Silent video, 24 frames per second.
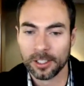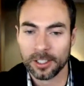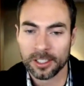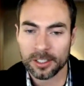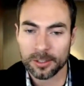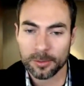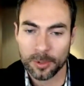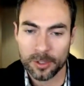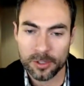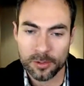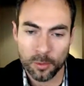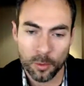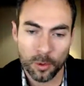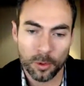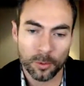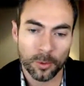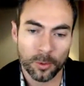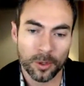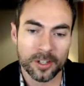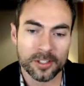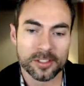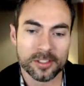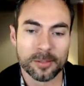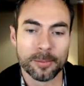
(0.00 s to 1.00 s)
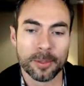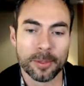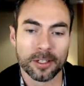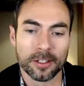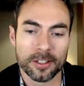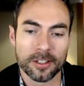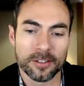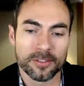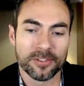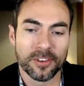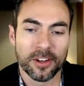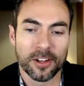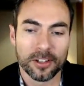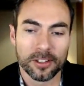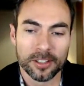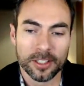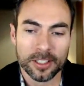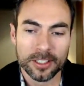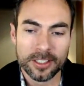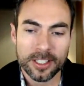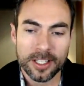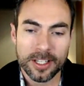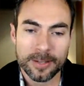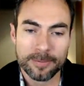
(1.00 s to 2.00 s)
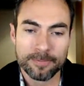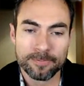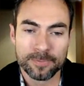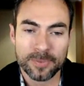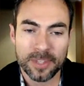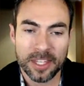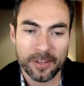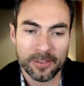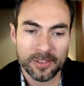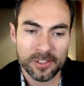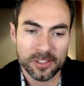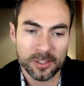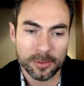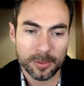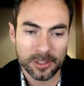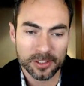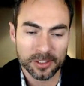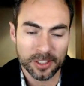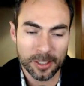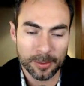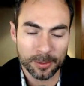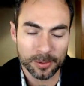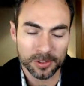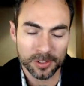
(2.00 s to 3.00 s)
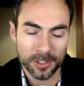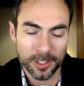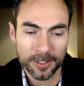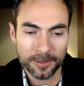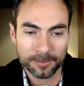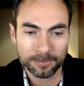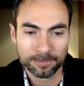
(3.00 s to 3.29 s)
which what is the middle of the funnel, and give us some examples there.